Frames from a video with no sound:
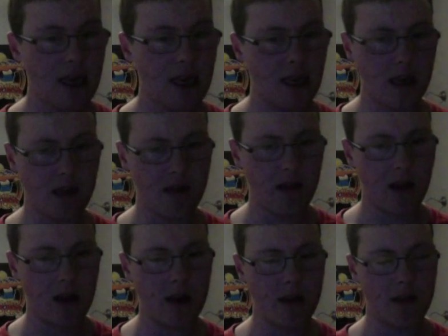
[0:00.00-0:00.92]
just
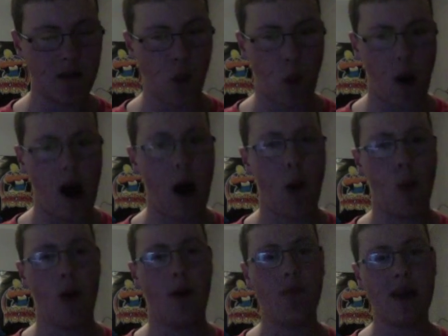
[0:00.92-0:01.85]

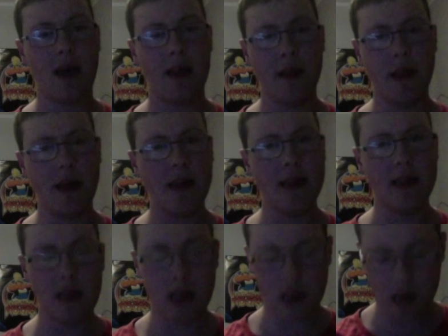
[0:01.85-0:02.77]
wow. And then